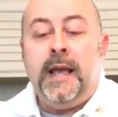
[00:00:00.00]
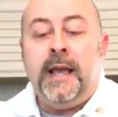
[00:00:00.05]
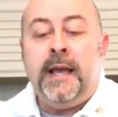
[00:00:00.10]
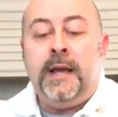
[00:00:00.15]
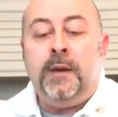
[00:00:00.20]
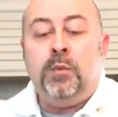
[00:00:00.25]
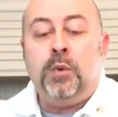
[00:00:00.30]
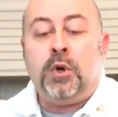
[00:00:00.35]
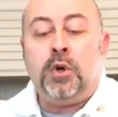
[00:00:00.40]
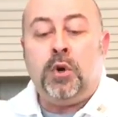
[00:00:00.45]

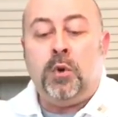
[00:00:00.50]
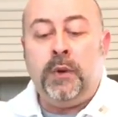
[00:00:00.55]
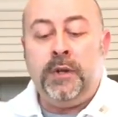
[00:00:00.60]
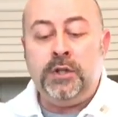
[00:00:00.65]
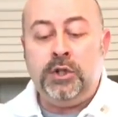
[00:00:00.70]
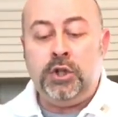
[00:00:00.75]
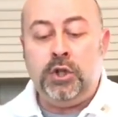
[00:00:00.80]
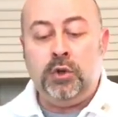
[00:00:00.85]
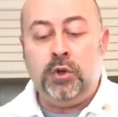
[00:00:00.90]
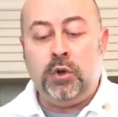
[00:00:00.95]
and we're
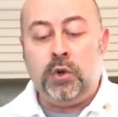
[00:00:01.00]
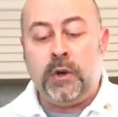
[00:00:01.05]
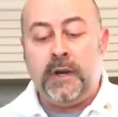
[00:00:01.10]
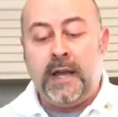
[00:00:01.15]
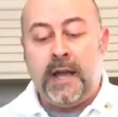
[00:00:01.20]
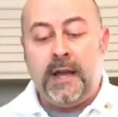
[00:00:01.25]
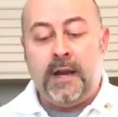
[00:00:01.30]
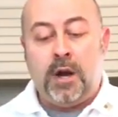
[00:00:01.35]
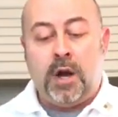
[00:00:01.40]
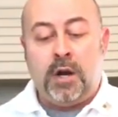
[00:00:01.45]
going to
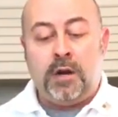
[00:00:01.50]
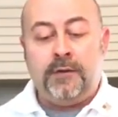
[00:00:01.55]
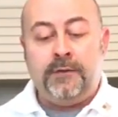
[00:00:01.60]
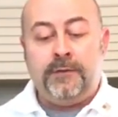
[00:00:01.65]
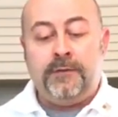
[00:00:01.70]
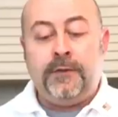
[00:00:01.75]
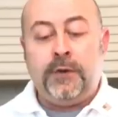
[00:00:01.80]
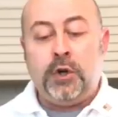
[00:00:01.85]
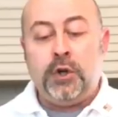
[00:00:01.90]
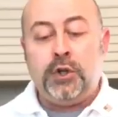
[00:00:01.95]
create our
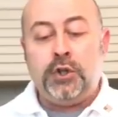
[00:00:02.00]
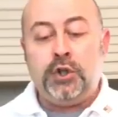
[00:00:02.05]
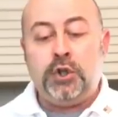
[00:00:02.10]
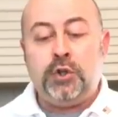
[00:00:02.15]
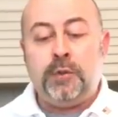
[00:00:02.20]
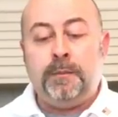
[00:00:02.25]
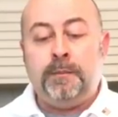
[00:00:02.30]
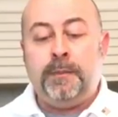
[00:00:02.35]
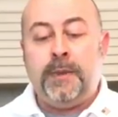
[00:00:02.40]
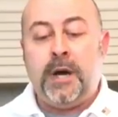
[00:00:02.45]

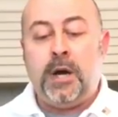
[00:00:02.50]
first